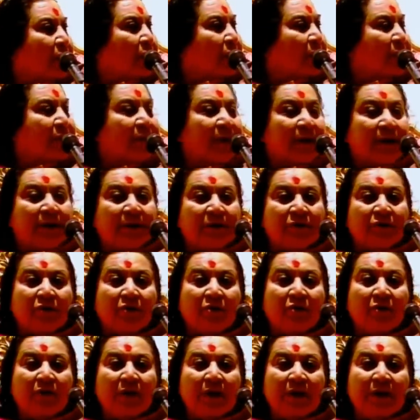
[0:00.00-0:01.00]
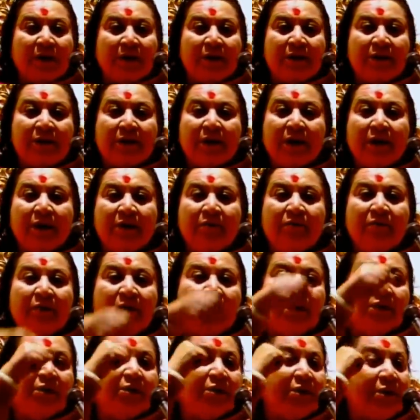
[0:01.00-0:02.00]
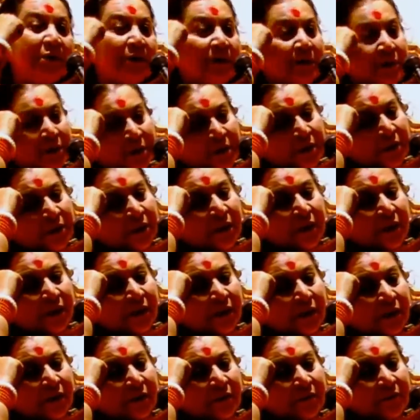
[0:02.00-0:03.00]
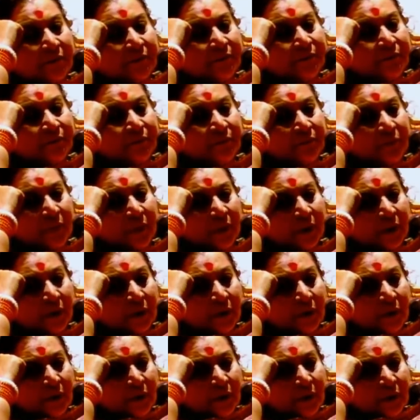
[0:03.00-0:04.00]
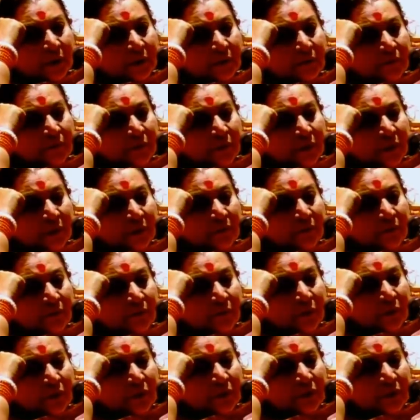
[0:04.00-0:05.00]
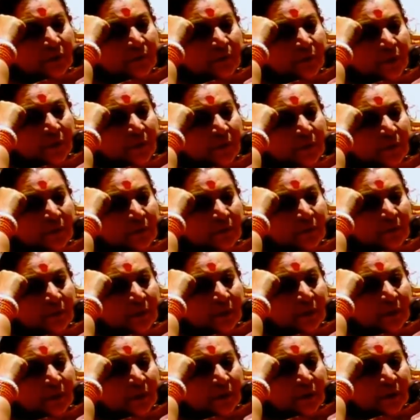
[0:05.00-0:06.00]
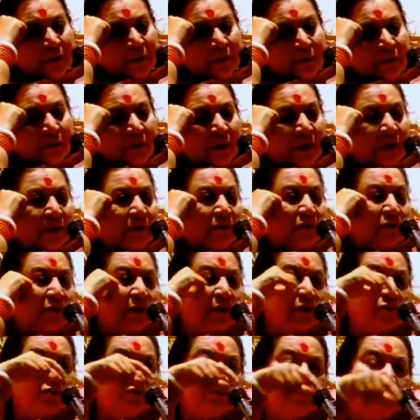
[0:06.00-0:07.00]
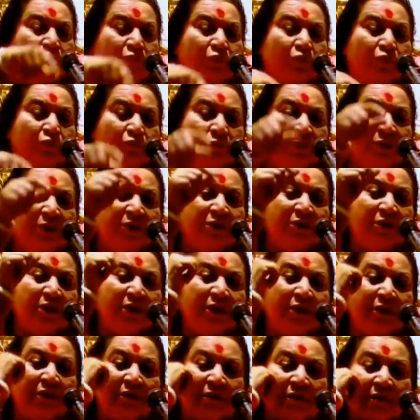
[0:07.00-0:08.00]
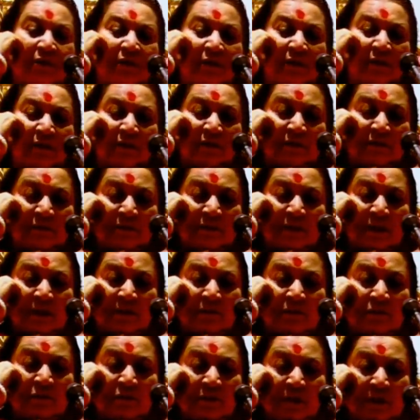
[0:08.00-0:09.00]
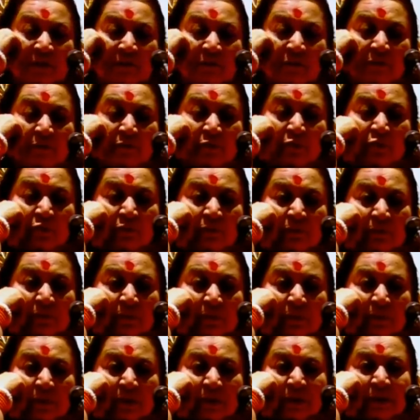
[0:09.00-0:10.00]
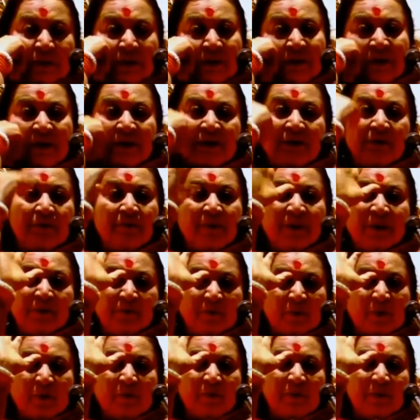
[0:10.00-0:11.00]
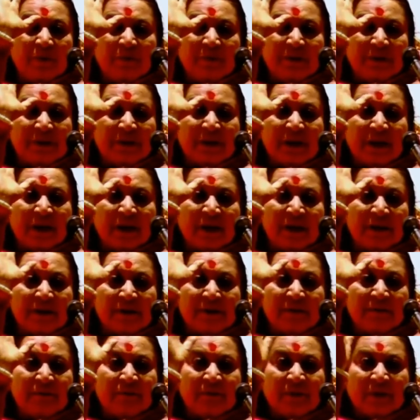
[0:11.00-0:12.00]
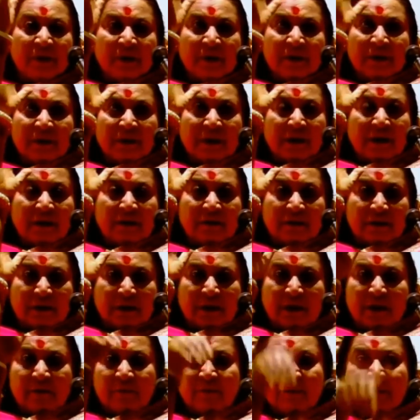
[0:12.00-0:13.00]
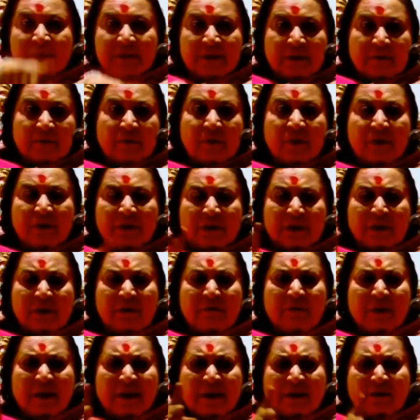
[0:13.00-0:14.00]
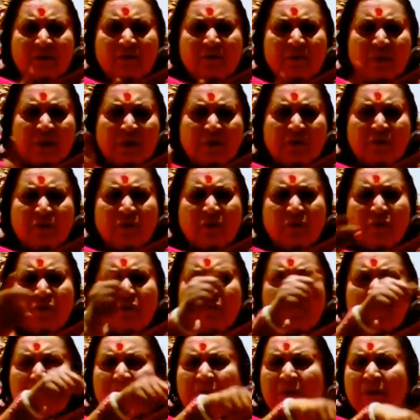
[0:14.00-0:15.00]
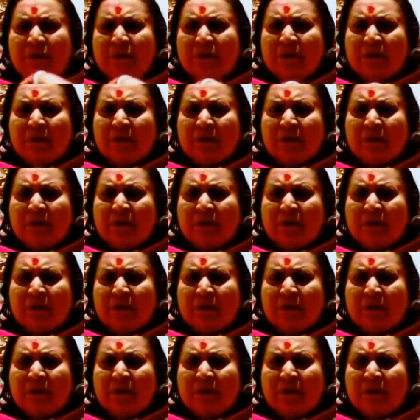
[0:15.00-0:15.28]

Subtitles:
Once I saw a lady standing very seriously thinking. I said, what is the problem? I don't know how to broom this thing. She said, I don't have a broom. I said, such a big problem is there, as if the heavens are falling. Doesn't matter, today you don't do it.